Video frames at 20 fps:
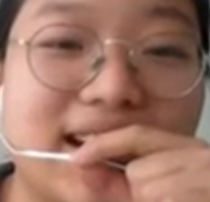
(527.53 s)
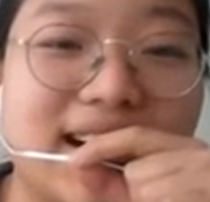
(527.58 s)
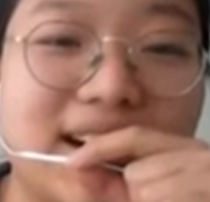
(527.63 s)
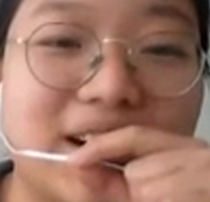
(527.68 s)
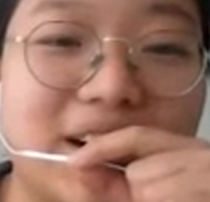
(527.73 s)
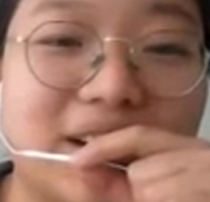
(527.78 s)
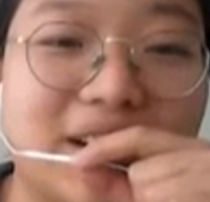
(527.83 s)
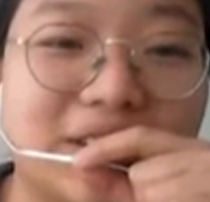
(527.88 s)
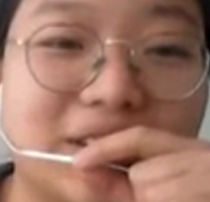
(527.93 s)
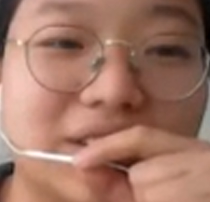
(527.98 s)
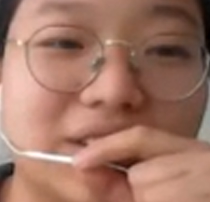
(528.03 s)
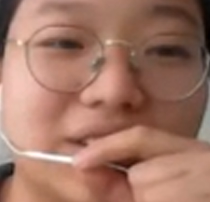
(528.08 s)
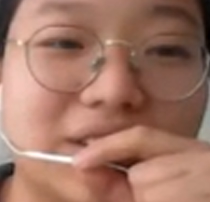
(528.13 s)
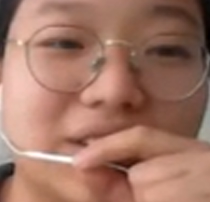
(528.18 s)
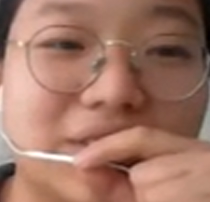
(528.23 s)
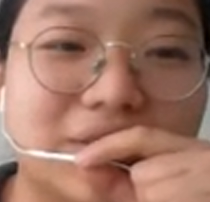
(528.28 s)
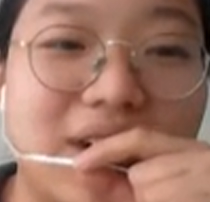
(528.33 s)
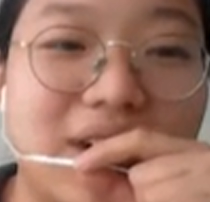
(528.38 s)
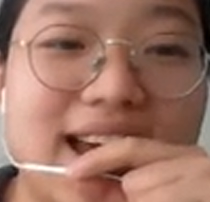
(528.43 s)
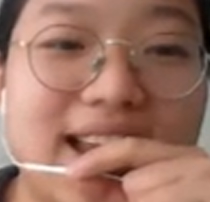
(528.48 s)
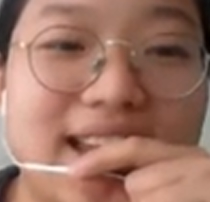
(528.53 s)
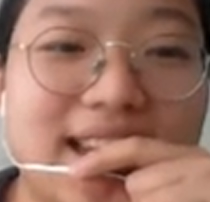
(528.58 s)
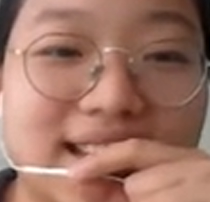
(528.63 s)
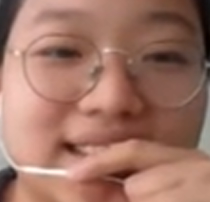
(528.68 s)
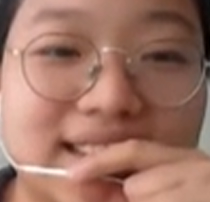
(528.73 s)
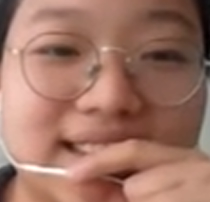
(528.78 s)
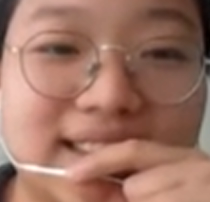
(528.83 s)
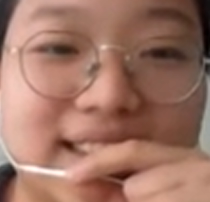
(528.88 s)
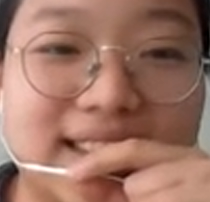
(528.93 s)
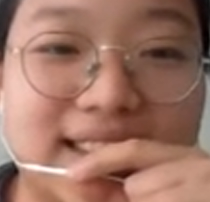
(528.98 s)
write
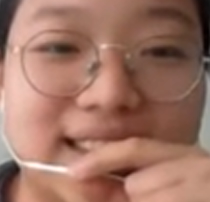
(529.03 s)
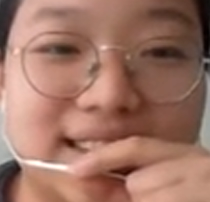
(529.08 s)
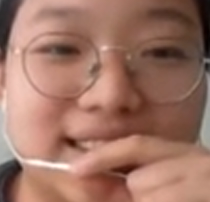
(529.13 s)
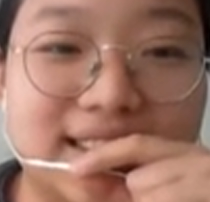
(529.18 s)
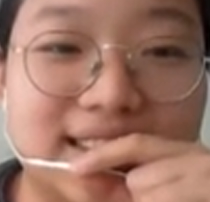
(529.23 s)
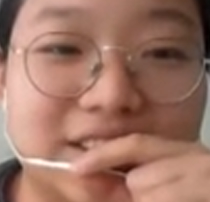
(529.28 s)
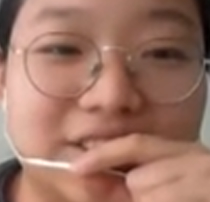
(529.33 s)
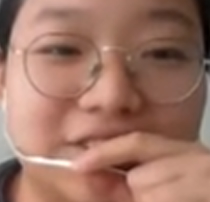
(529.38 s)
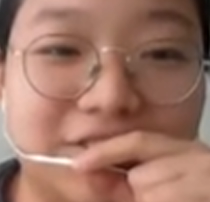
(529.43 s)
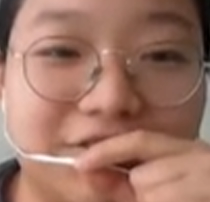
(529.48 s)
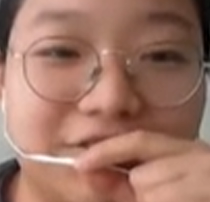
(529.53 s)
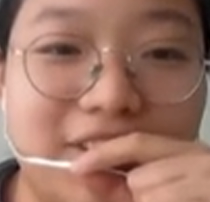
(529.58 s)
a CSS